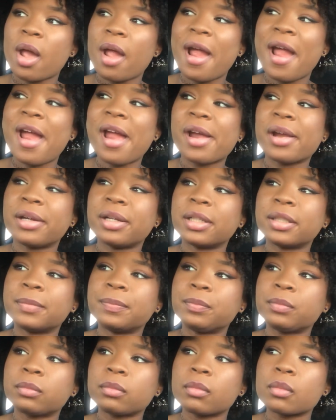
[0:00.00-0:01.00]
And
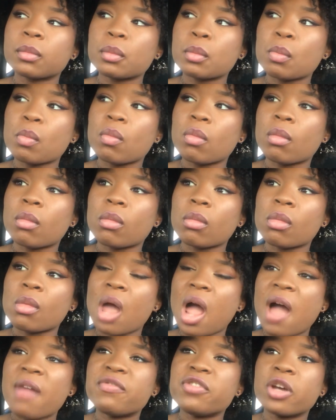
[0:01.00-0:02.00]

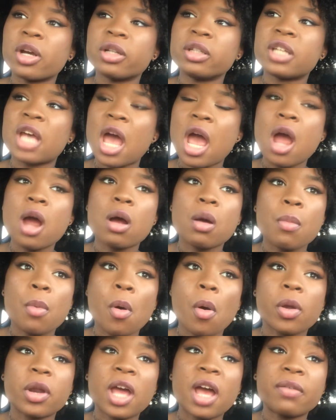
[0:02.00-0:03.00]
I've done terrible
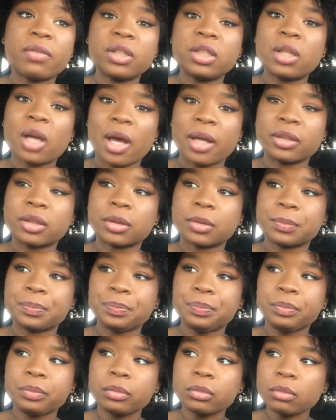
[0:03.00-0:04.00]
on every test.
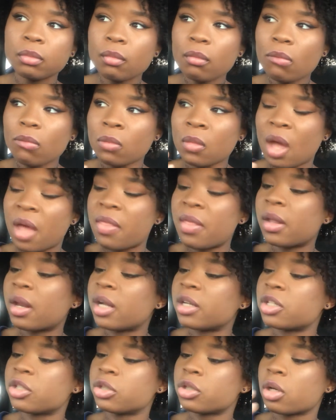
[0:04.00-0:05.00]
And then
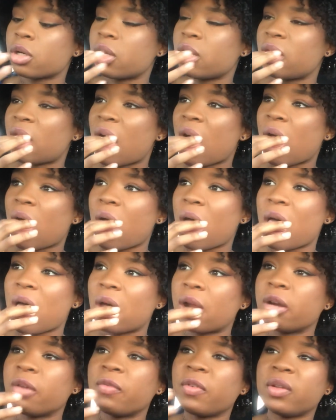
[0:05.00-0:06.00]
I just turned in that
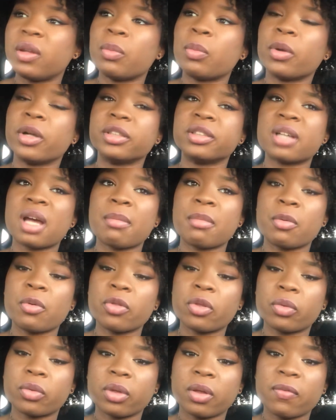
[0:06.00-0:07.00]
150-point assignment
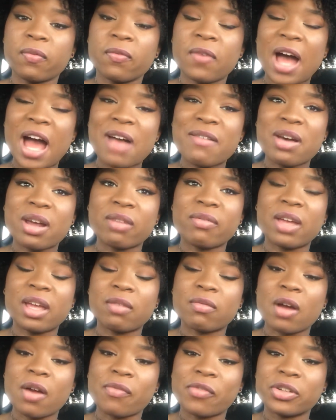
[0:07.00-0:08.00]
with only 5 out of 8
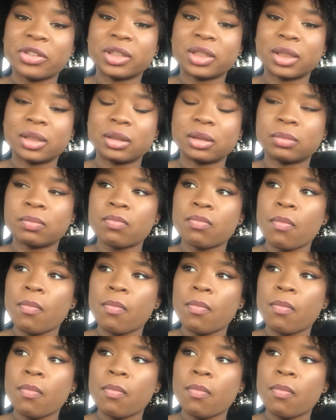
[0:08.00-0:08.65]
references.